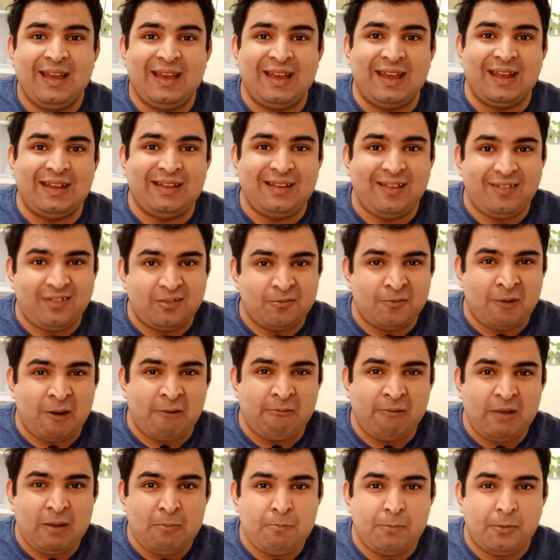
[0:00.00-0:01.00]
It is
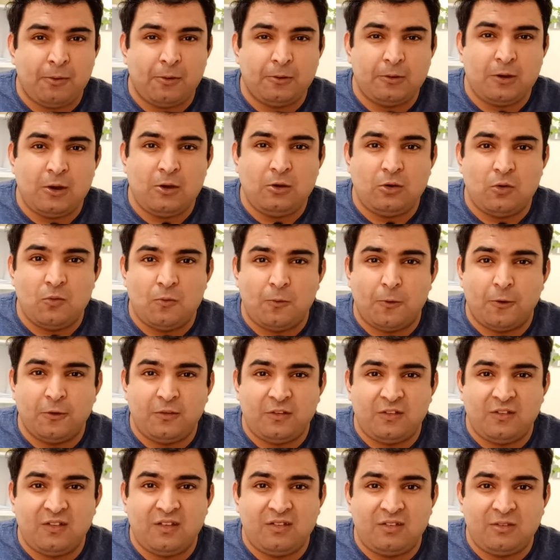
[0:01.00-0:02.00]
very important to
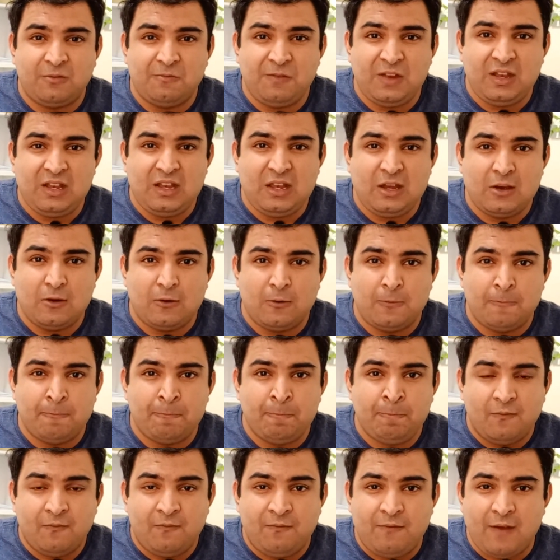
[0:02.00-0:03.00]
watch this video
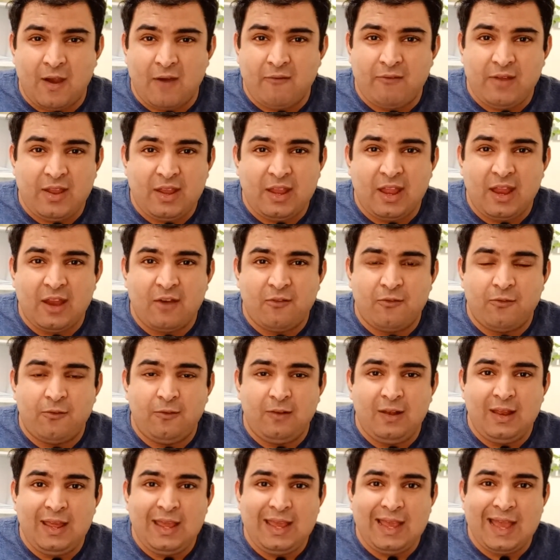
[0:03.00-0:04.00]
very
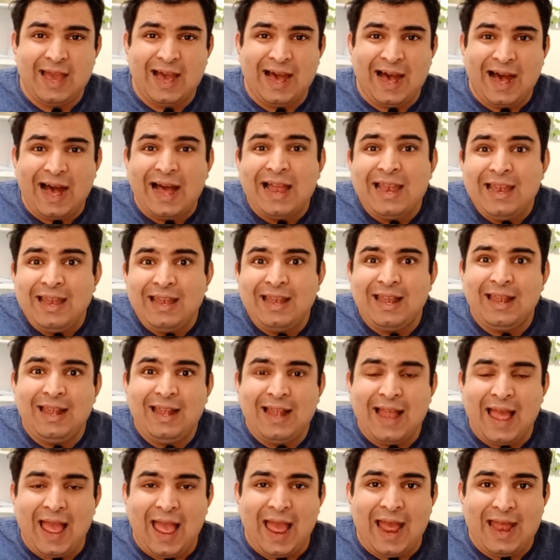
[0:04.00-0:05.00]
carefully
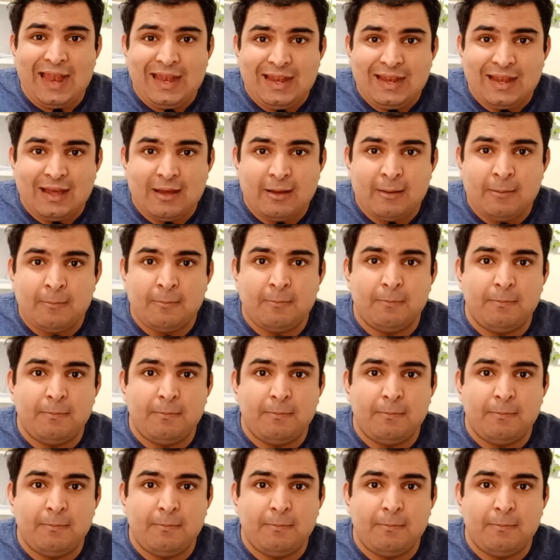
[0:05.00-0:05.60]
until end